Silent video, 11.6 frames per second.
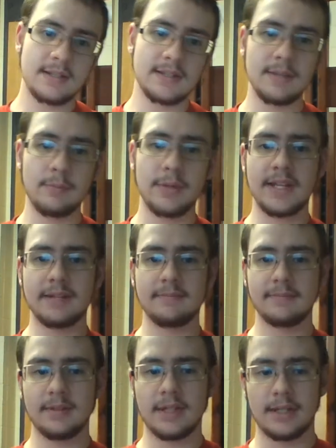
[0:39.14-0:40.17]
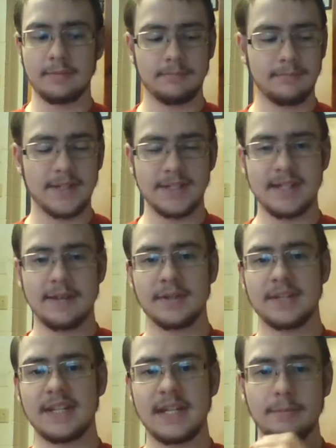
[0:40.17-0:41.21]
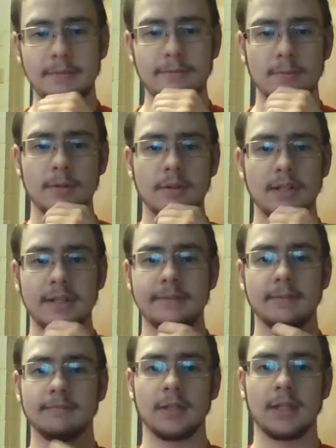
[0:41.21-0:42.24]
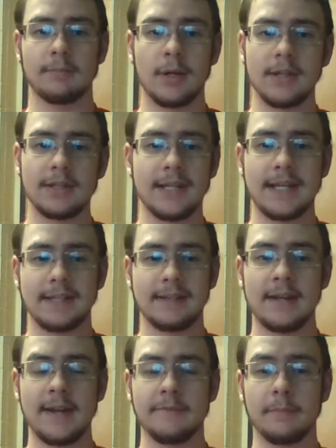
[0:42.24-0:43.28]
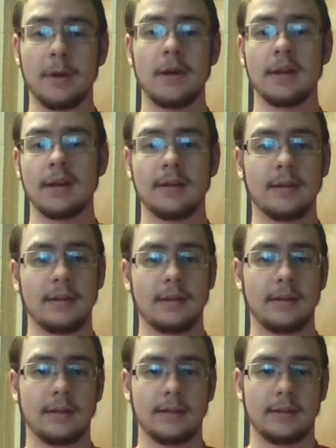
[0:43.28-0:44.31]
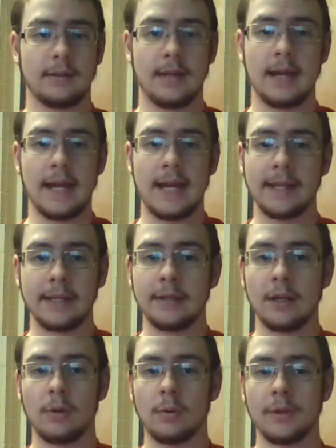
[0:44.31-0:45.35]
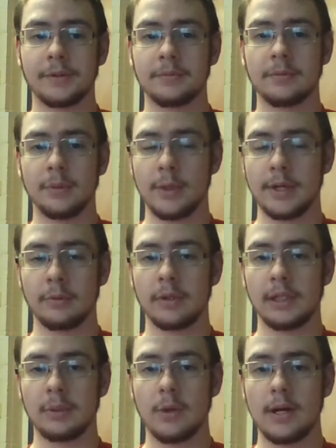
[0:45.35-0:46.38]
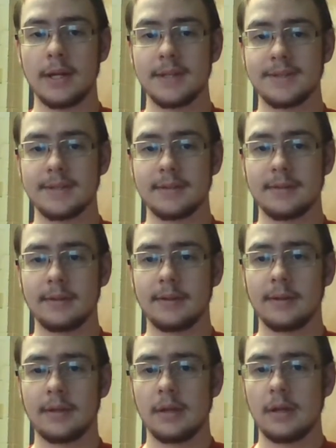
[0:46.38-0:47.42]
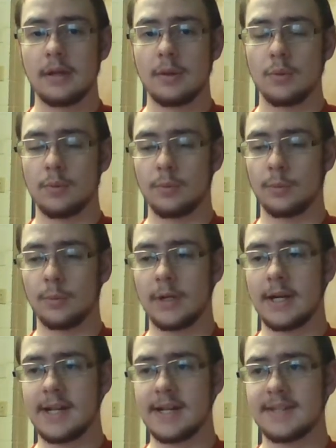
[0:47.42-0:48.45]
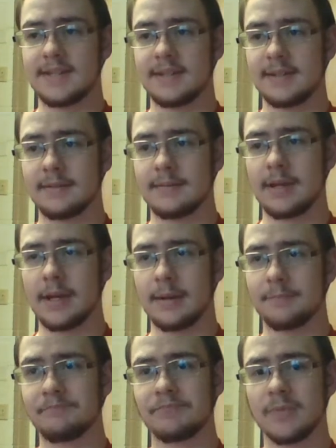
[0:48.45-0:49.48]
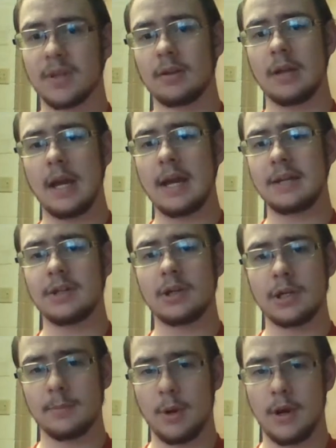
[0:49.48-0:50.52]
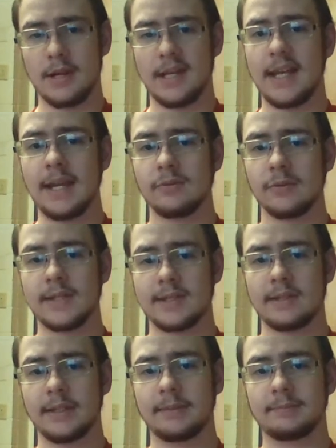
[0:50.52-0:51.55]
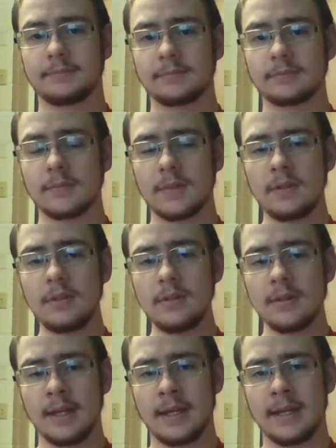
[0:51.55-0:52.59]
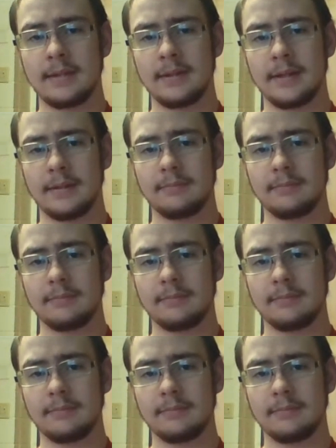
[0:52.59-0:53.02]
to somebody that's never seen it before, even upon taking the knife apart, I didn't know what it really was. Whereas I took it apart again recently, and